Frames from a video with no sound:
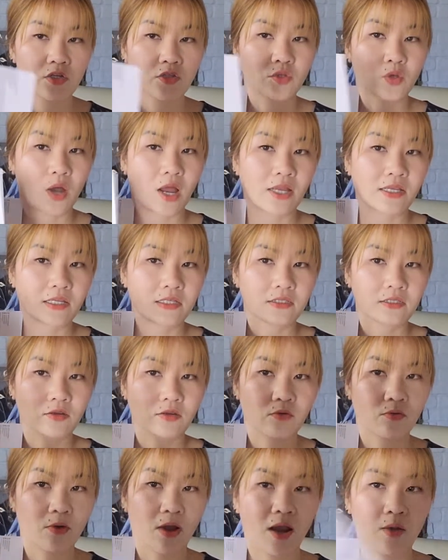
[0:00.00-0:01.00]
So I
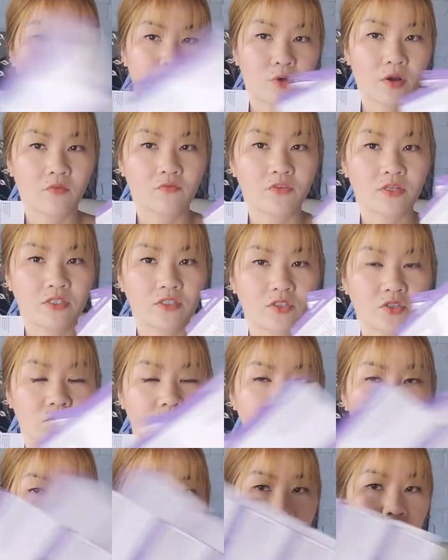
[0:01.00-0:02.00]
just grab one of these
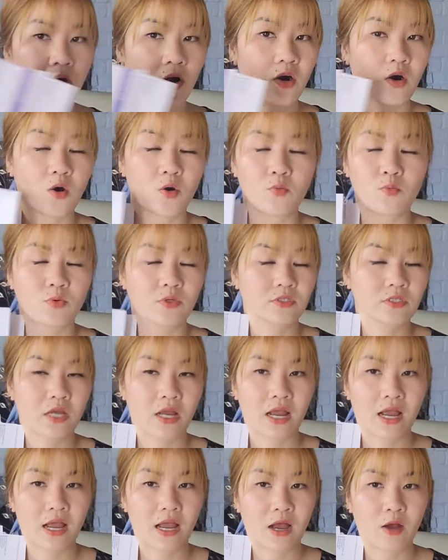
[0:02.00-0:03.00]
two cards, all which
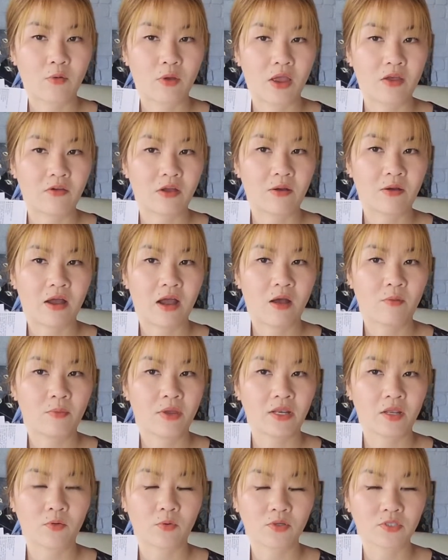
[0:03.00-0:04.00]
how
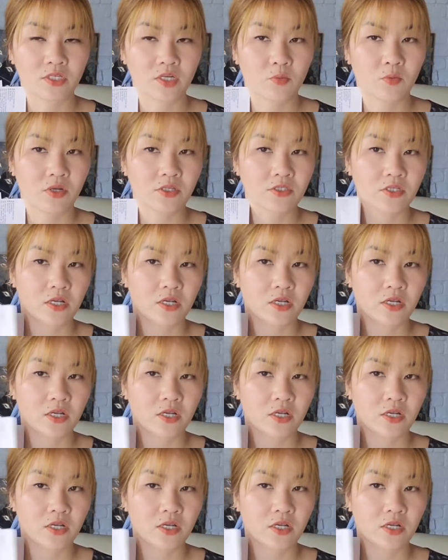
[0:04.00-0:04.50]
many questions I want to